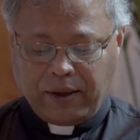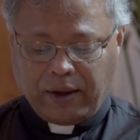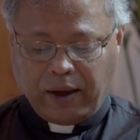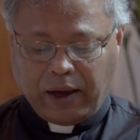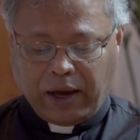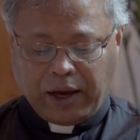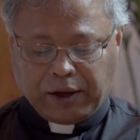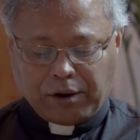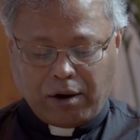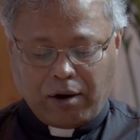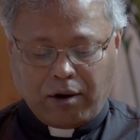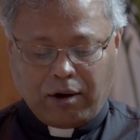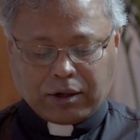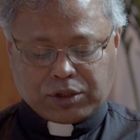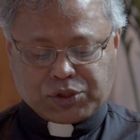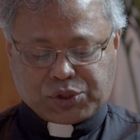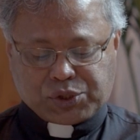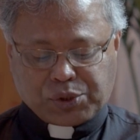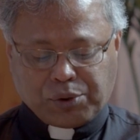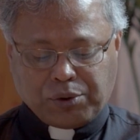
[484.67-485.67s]
And
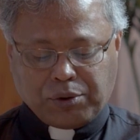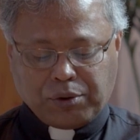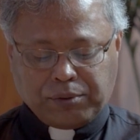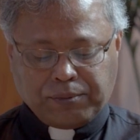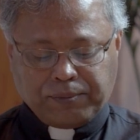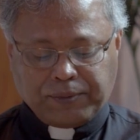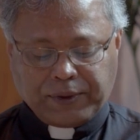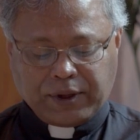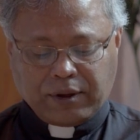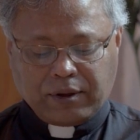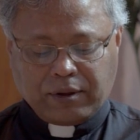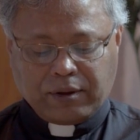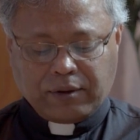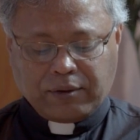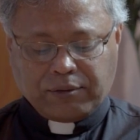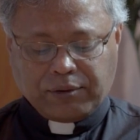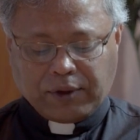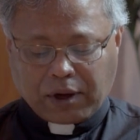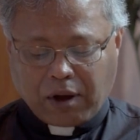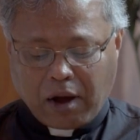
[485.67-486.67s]
also,
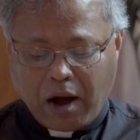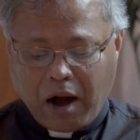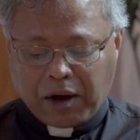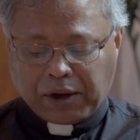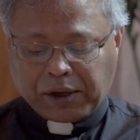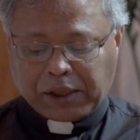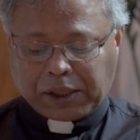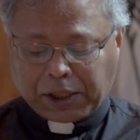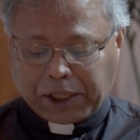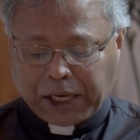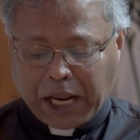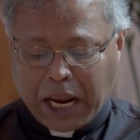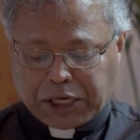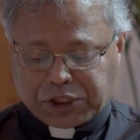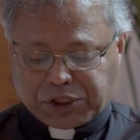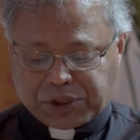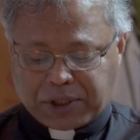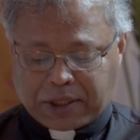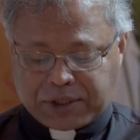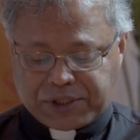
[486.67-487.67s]
the
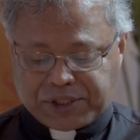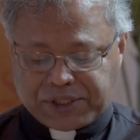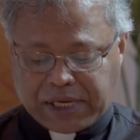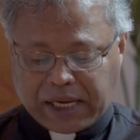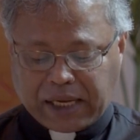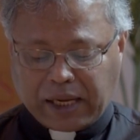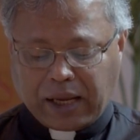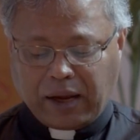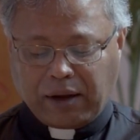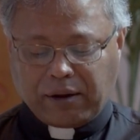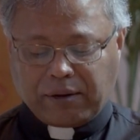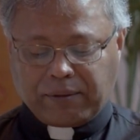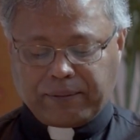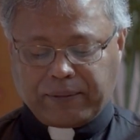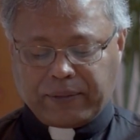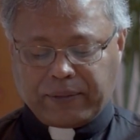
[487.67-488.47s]
congregational singing